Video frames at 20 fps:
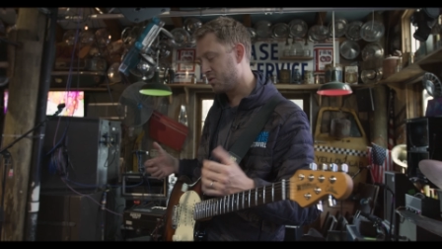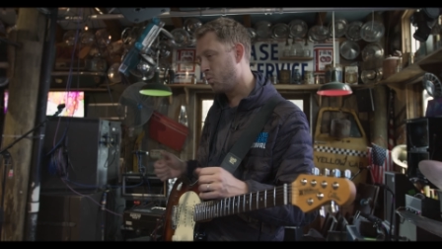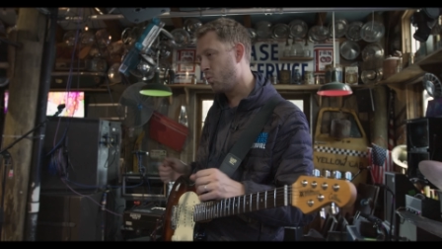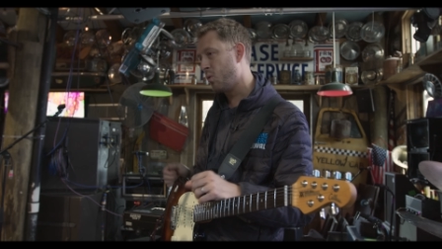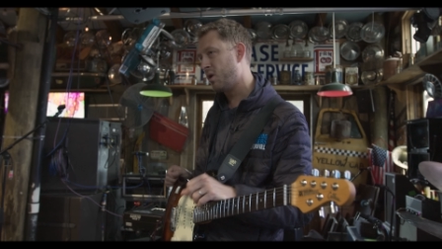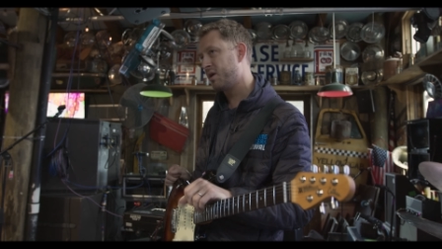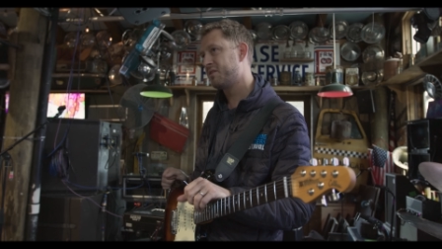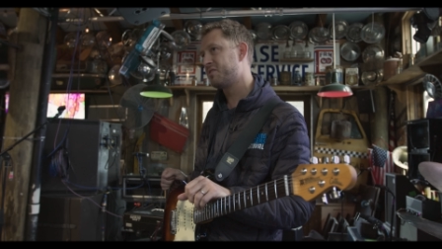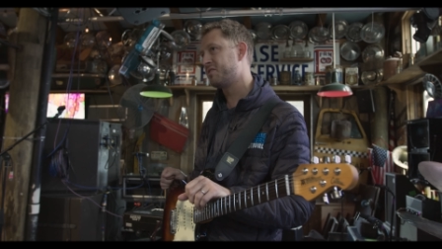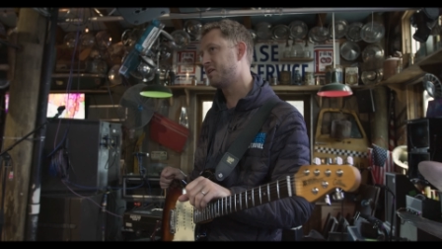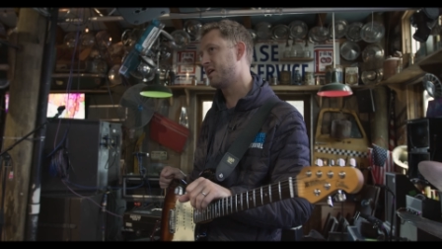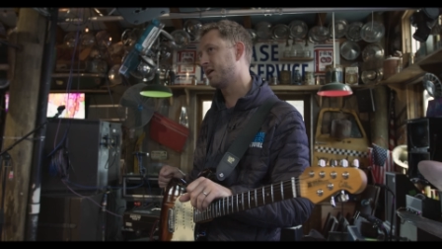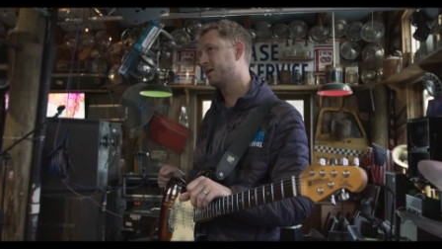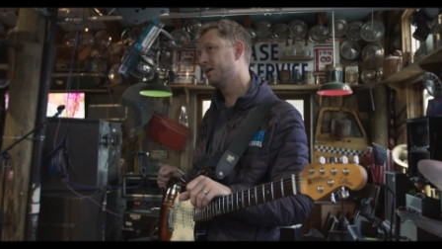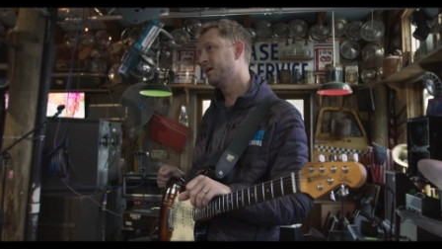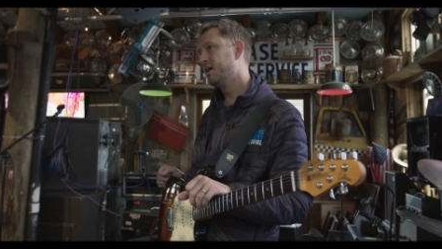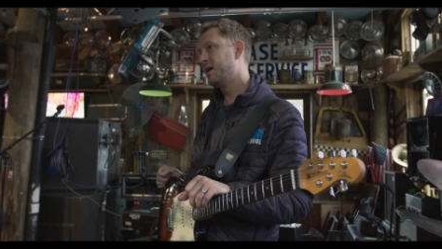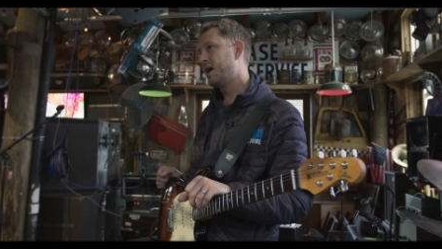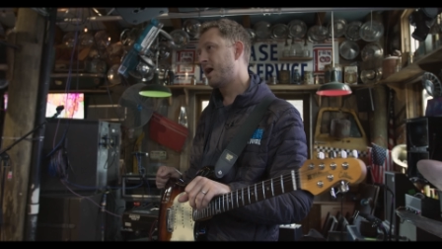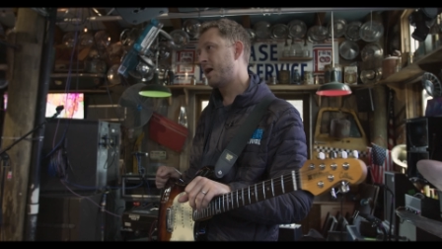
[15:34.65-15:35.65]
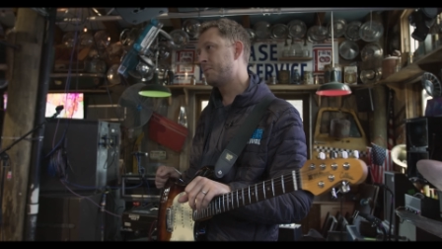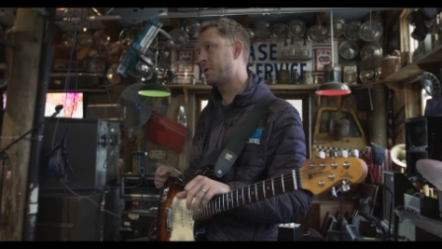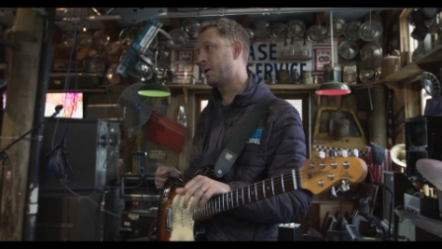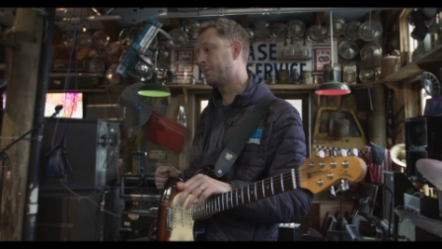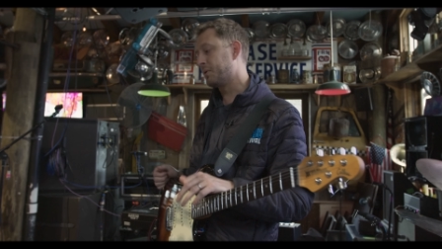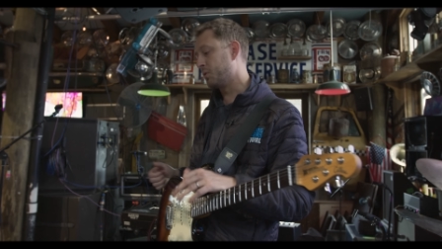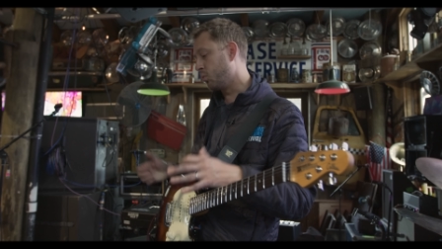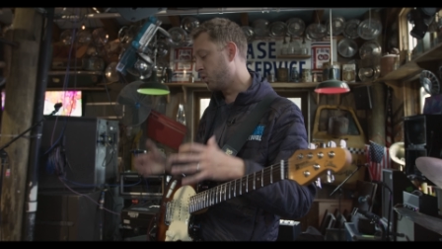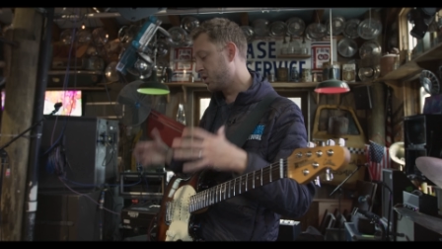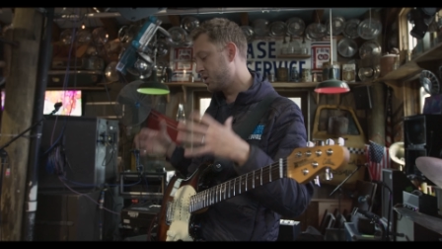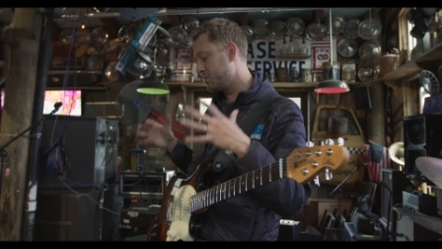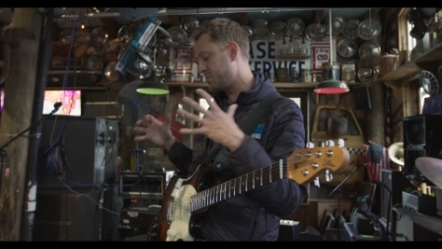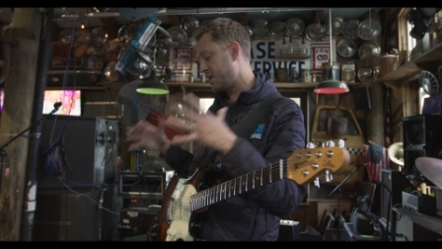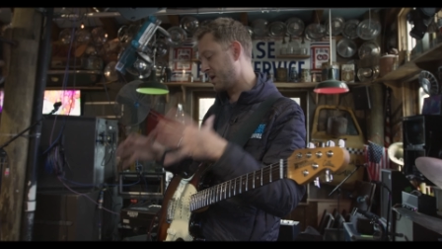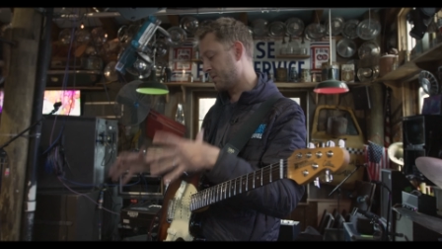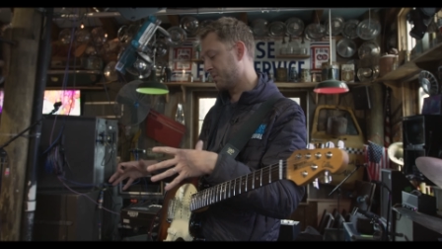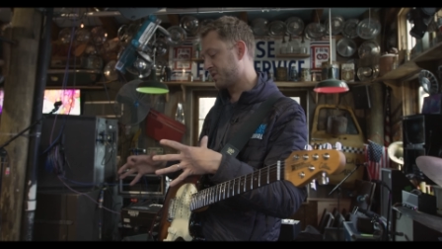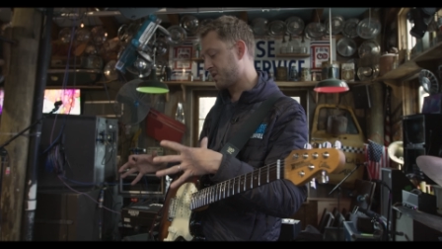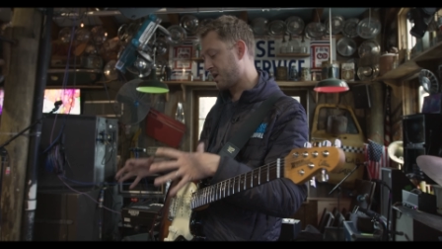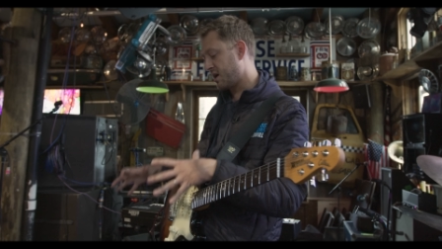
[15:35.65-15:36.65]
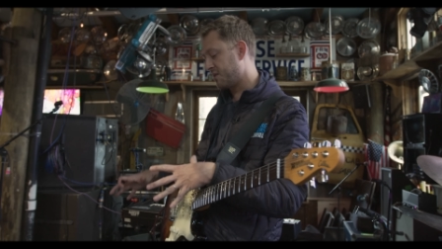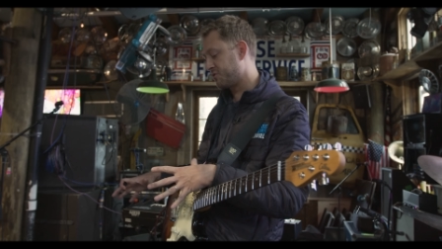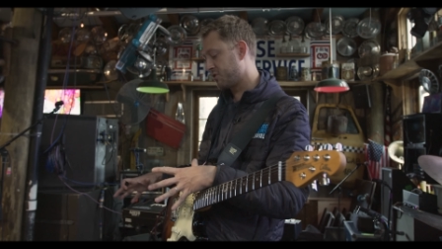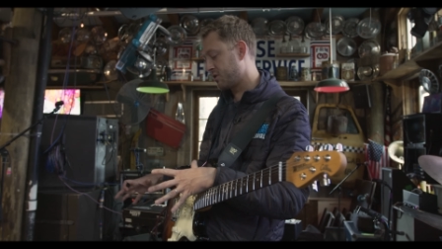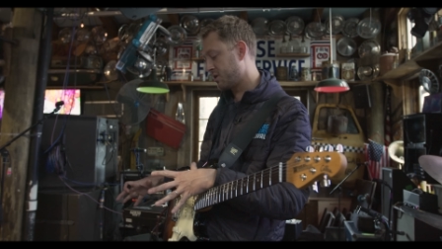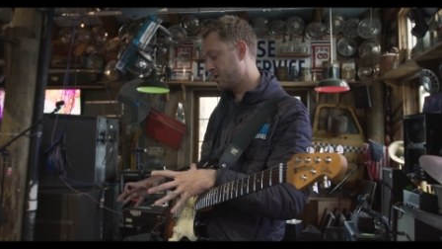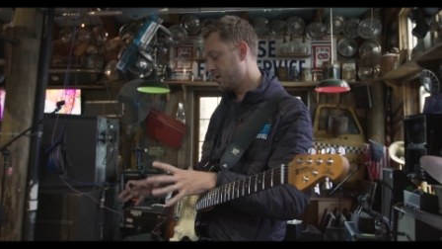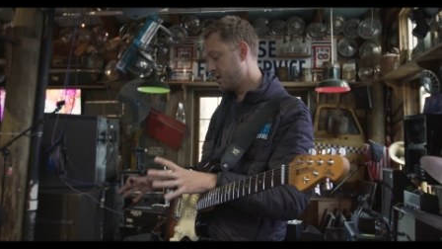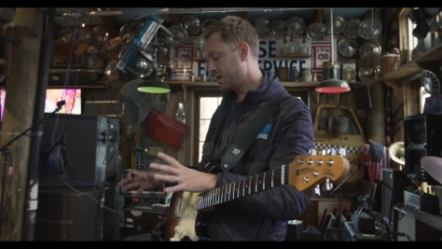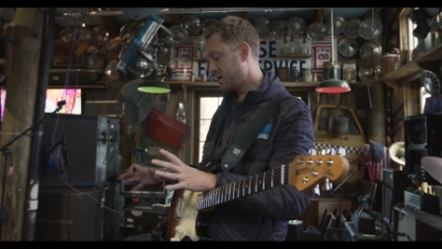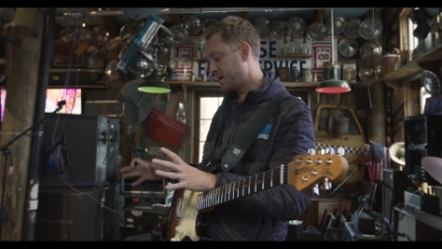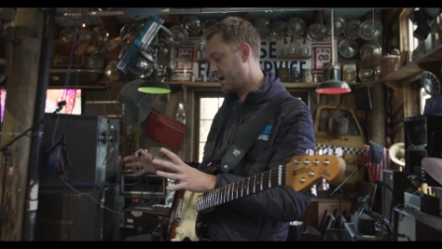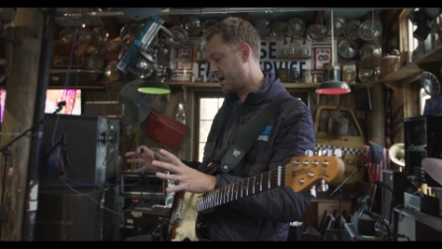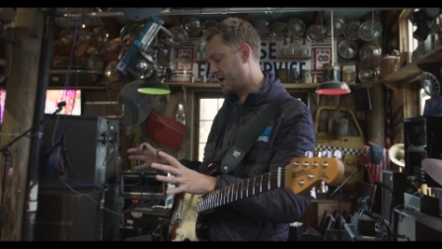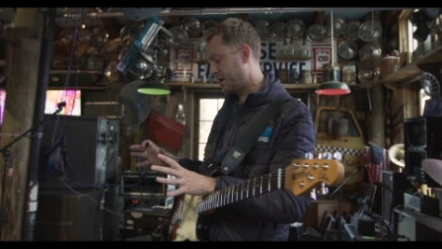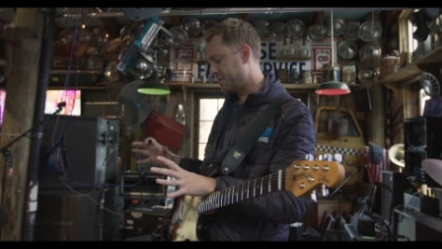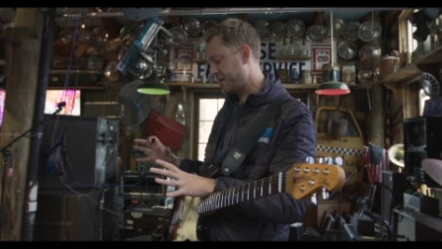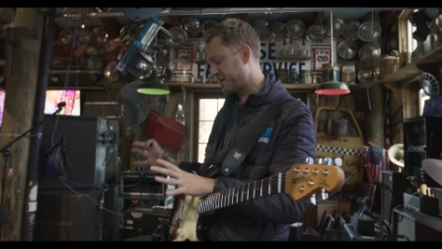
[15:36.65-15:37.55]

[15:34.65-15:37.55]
The one thing I probably wouldn't be able to cover uh,